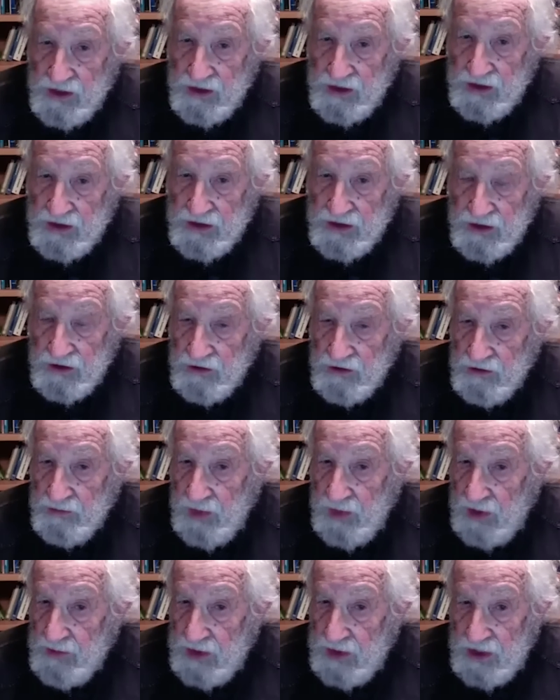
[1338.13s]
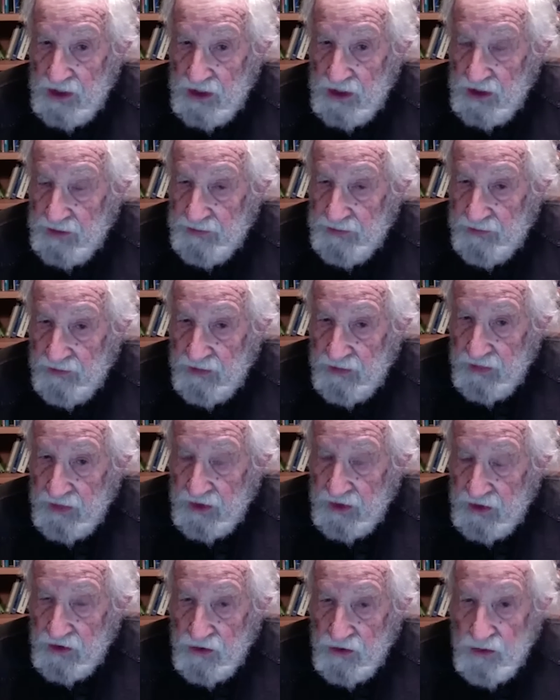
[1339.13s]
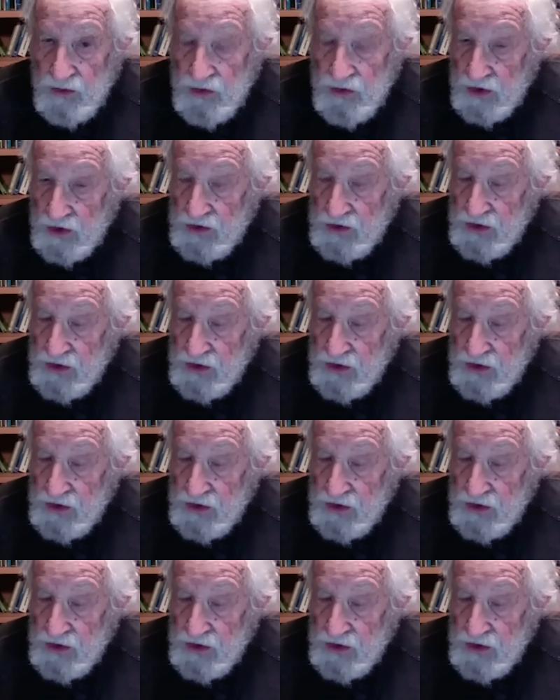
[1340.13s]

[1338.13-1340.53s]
So maybe 2/3